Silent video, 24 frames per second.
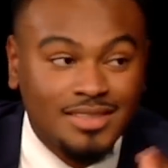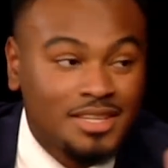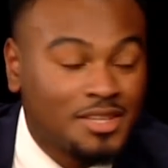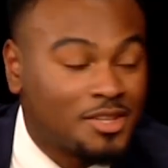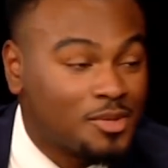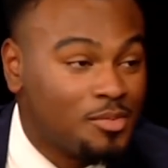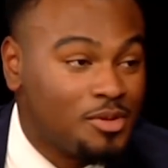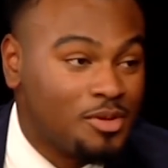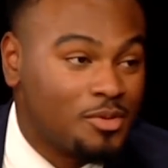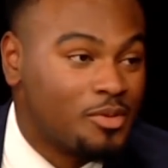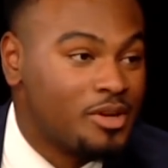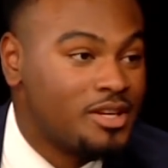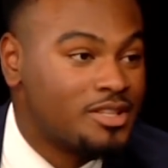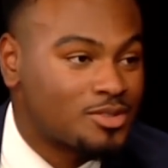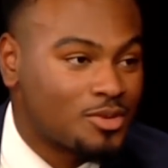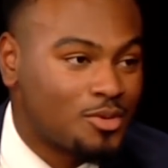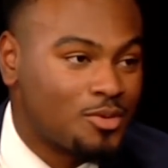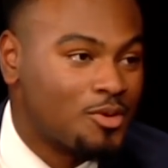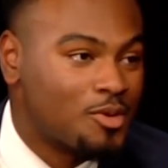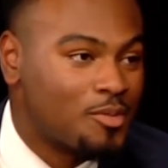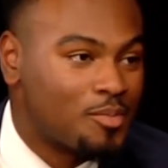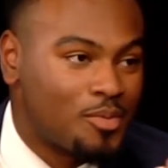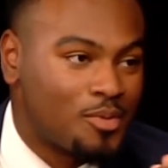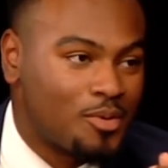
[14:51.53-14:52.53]
She could be rich
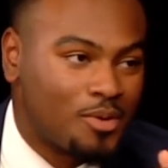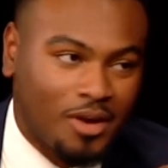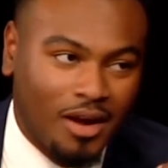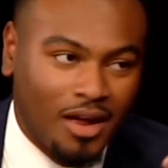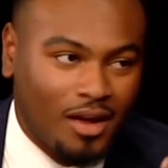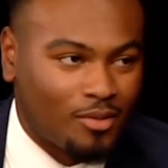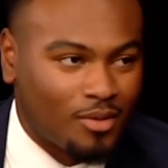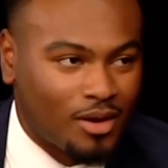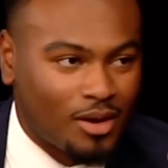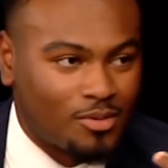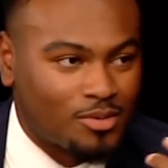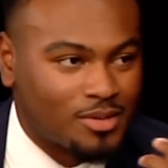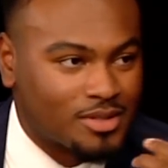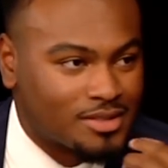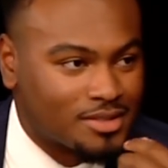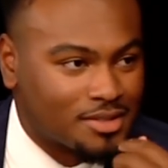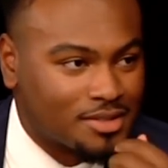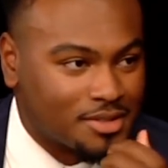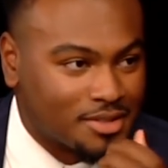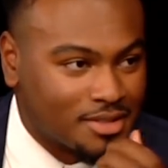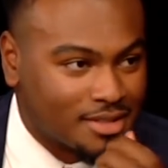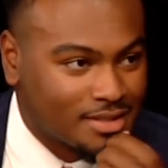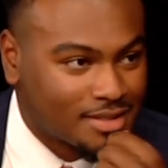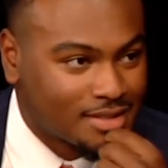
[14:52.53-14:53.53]
or poor. I, I wouldn't
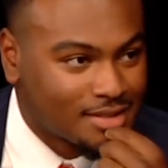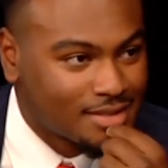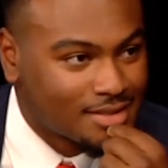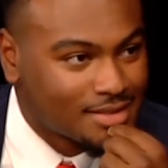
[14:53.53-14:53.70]
do it.